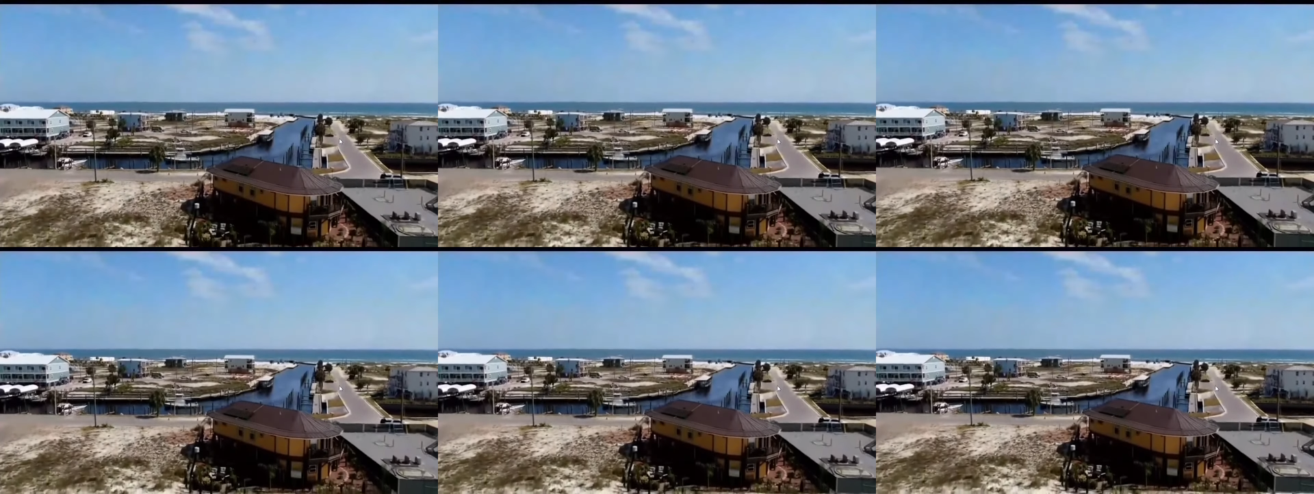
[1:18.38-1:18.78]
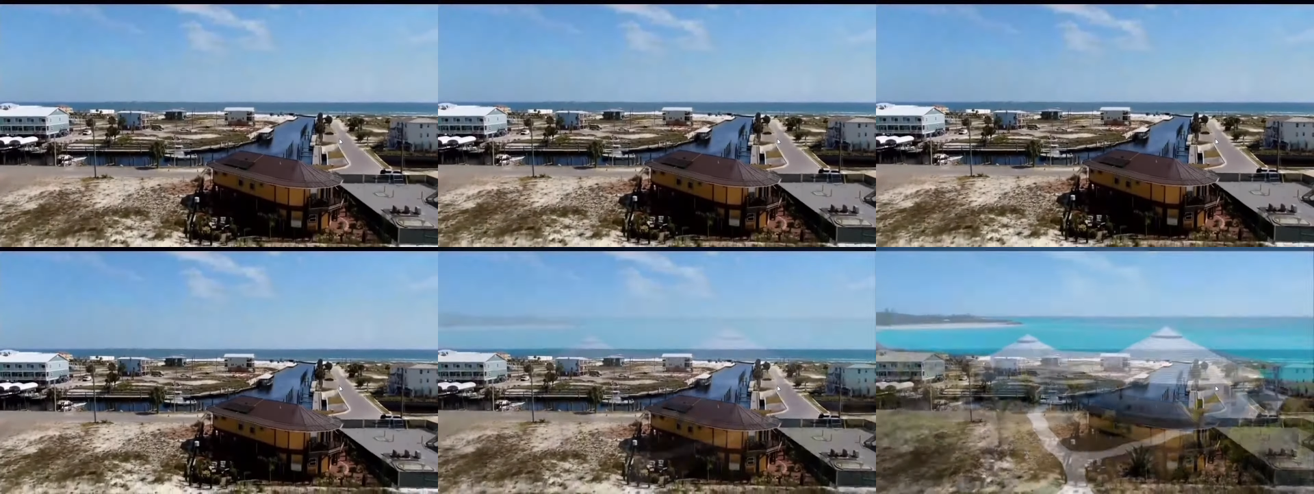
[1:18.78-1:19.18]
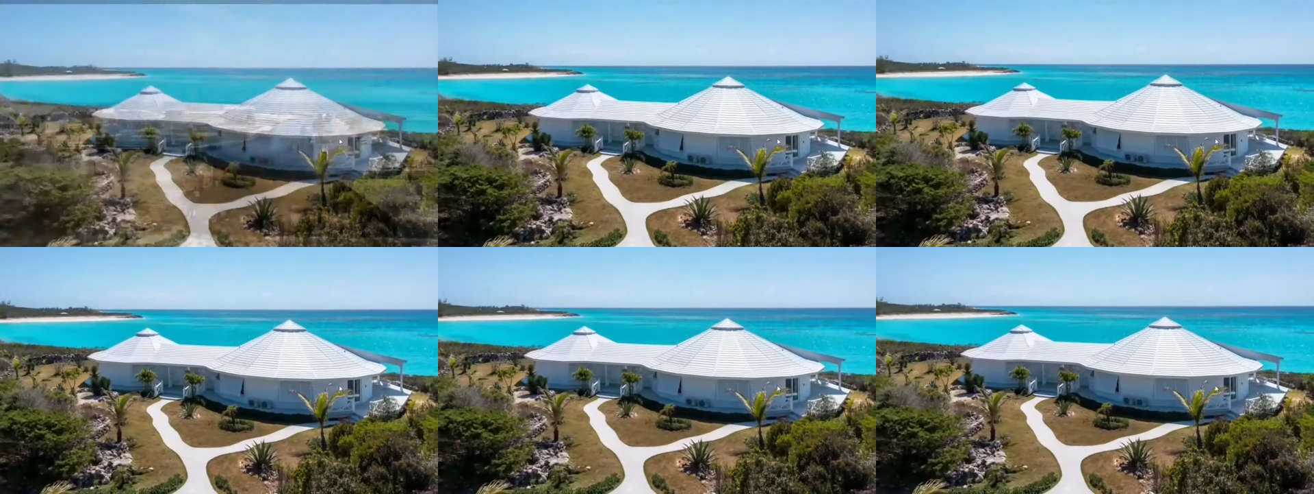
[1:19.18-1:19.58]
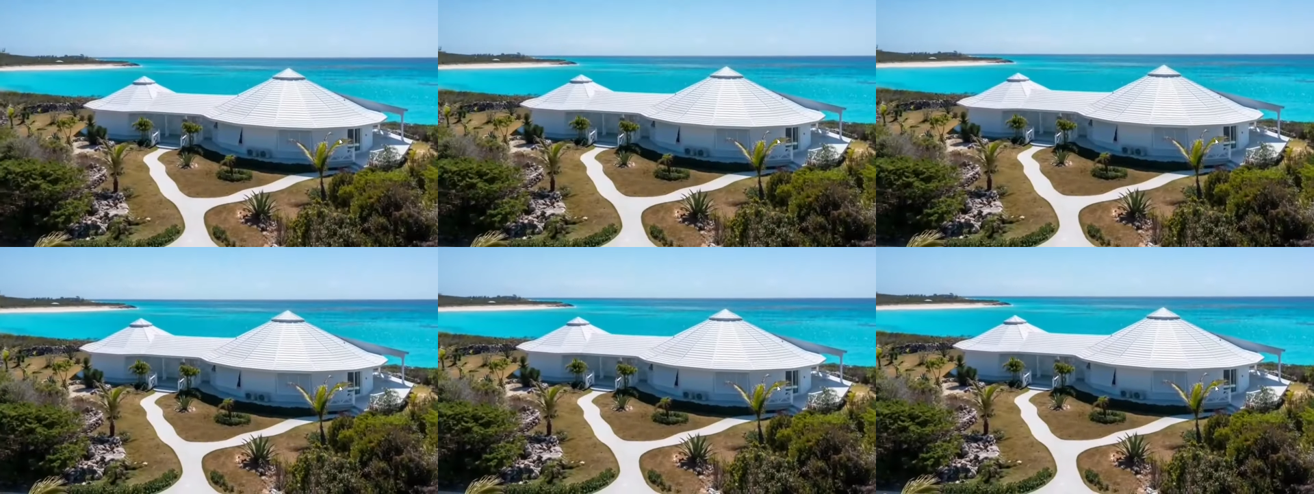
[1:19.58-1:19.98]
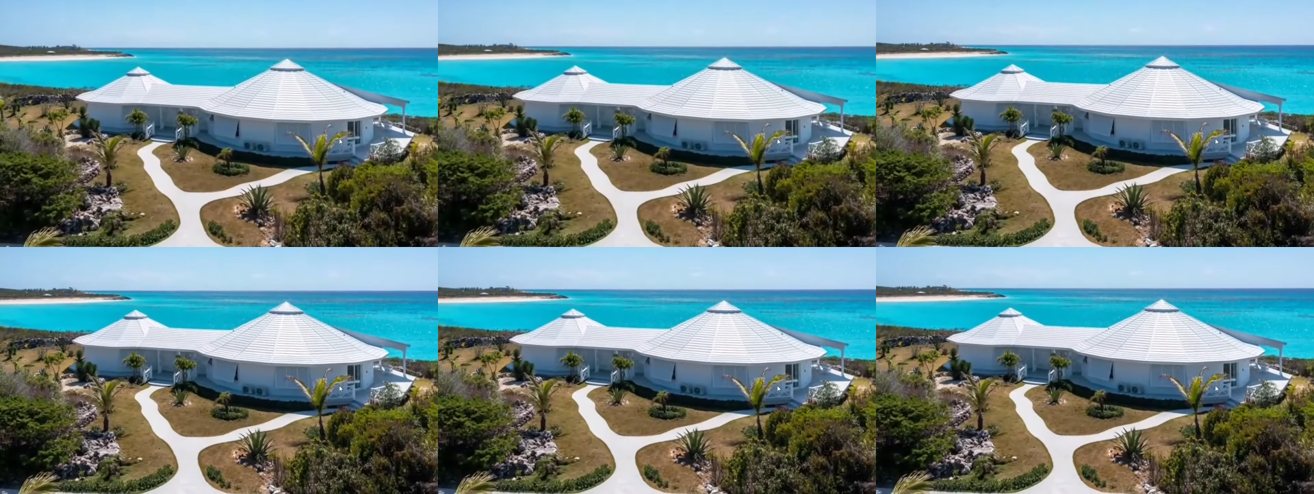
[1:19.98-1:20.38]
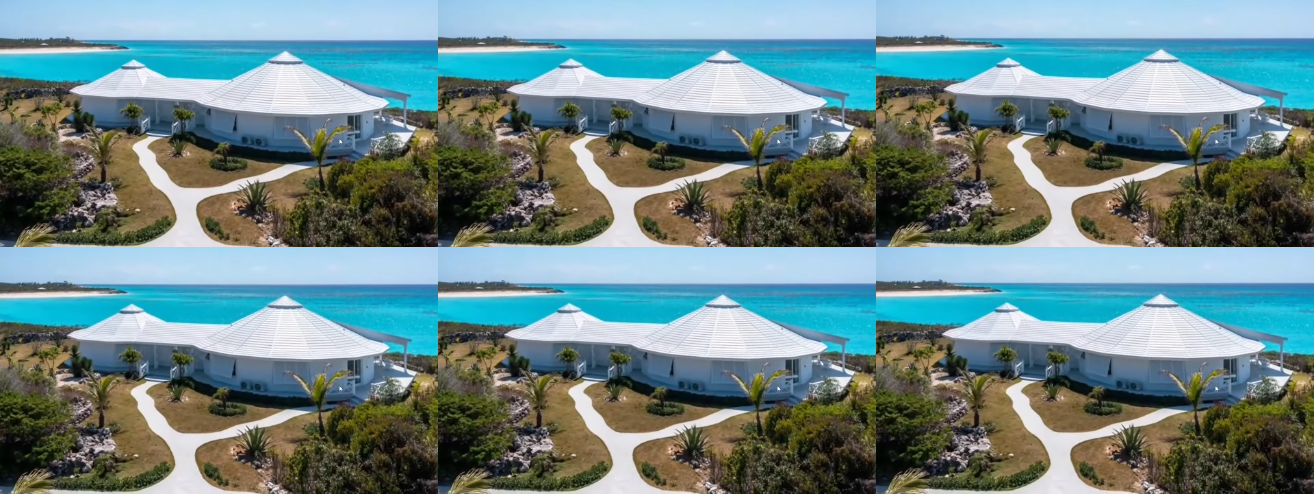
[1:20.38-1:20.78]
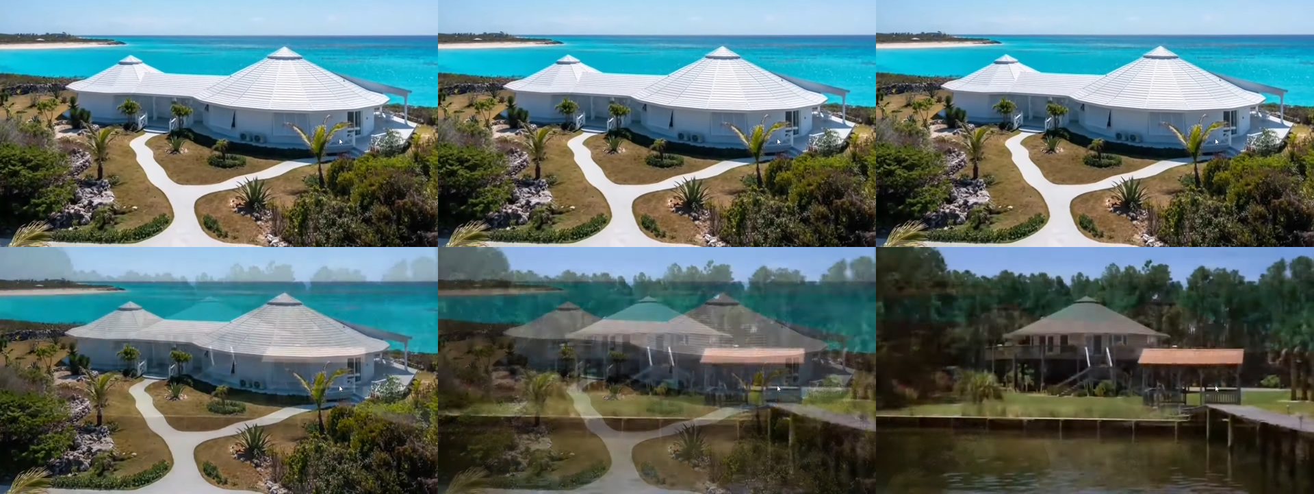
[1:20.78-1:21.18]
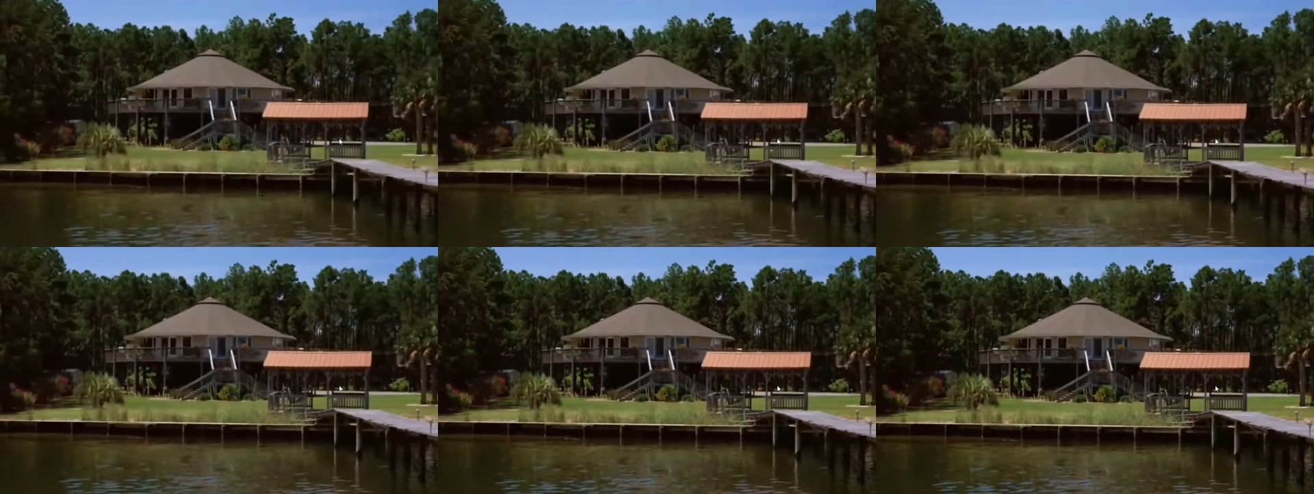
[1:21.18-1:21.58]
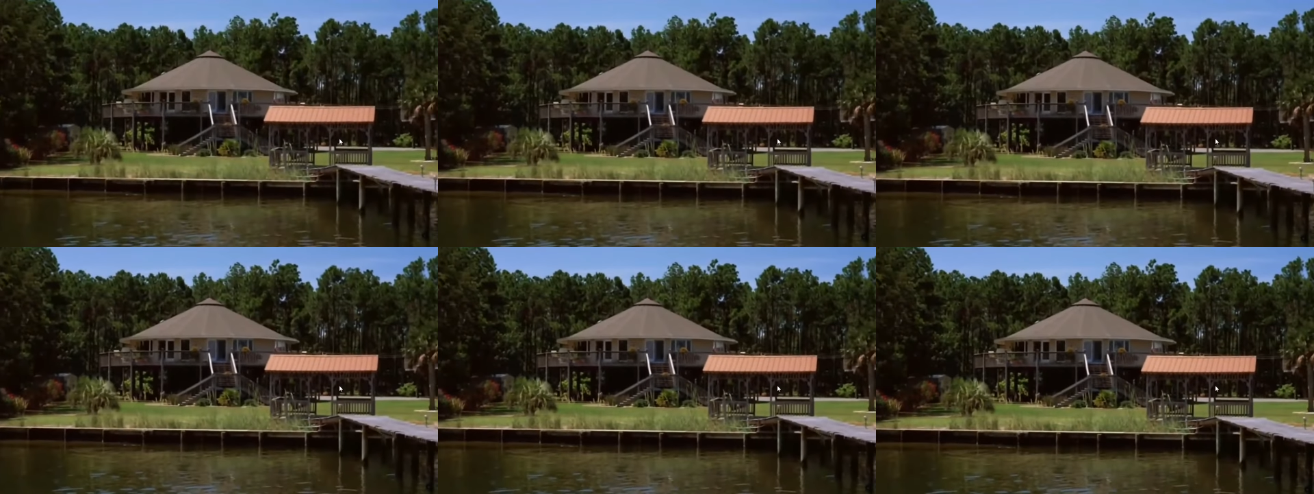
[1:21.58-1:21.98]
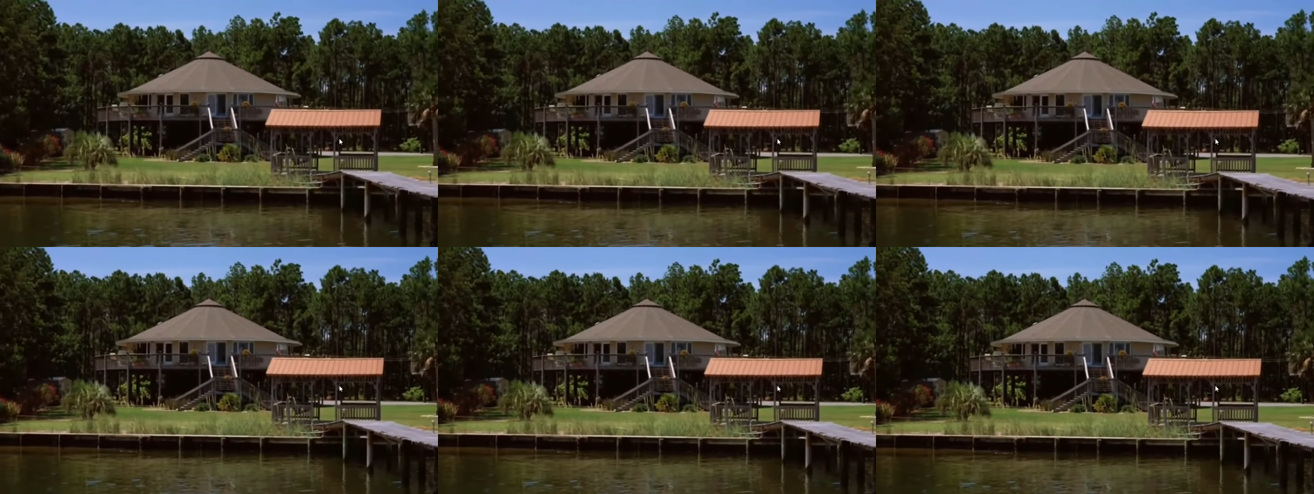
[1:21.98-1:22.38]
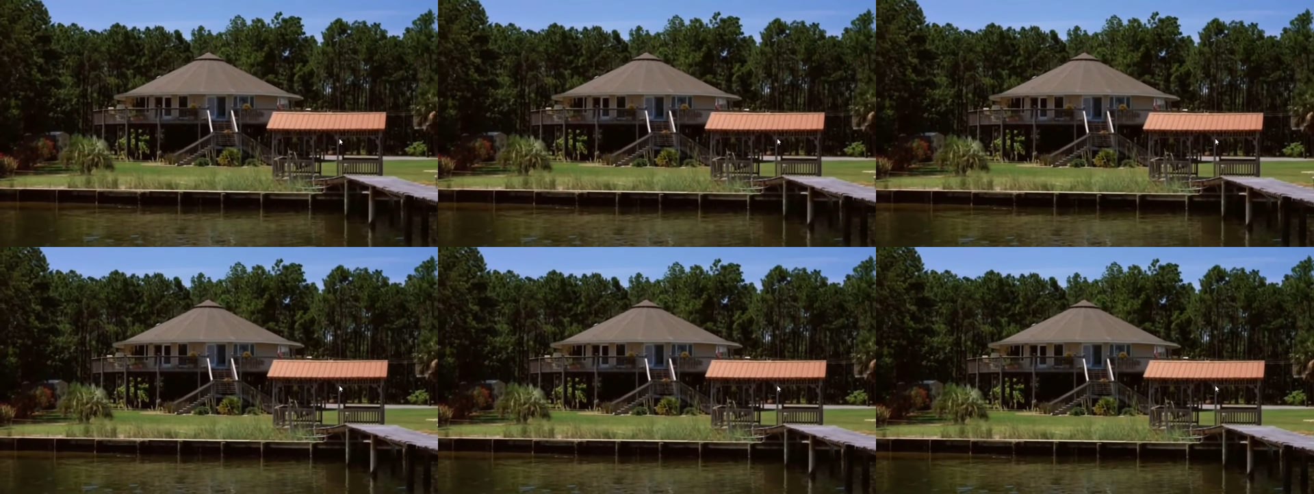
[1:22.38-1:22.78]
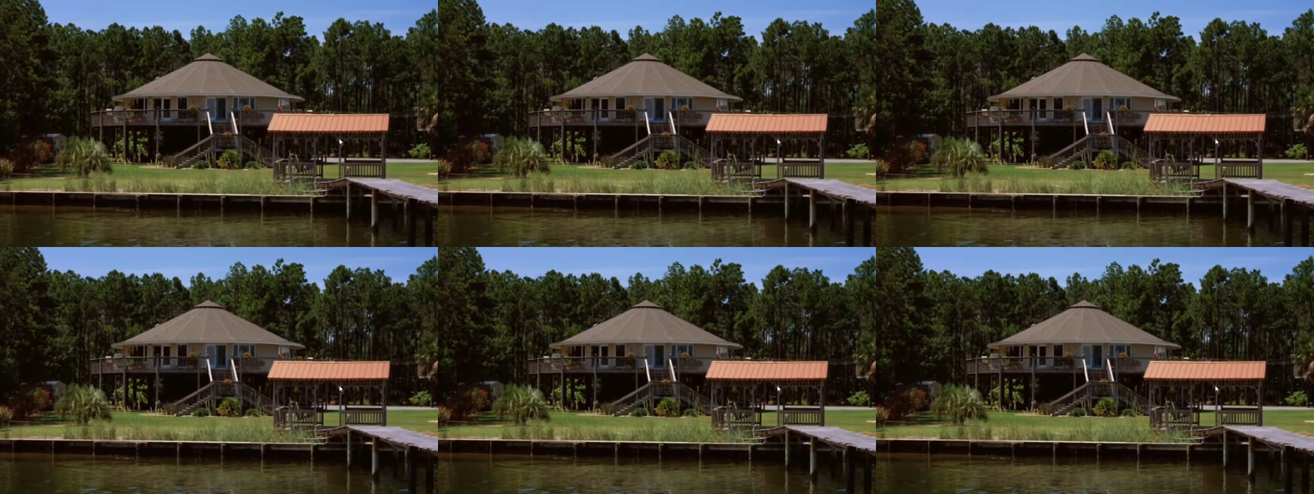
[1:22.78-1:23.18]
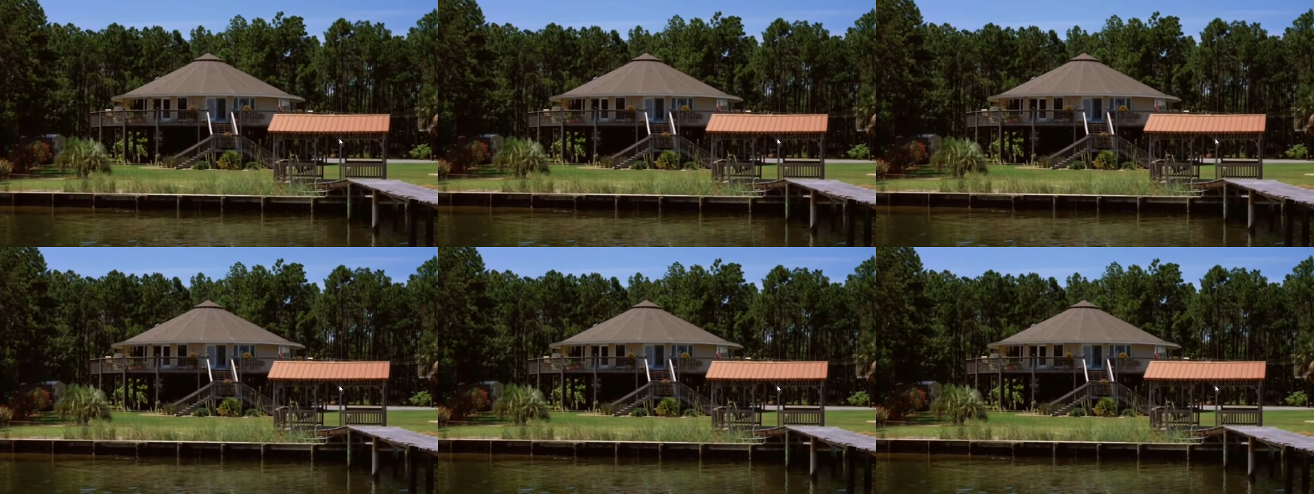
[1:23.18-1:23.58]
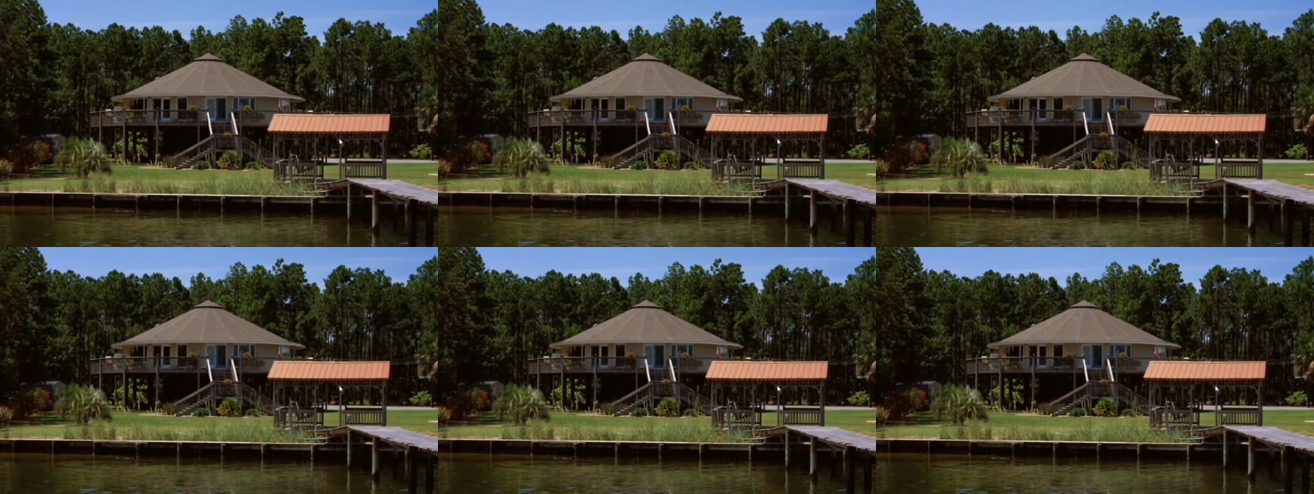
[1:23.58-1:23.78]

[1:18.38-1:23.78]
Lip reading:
Nobody's mouth can be seen.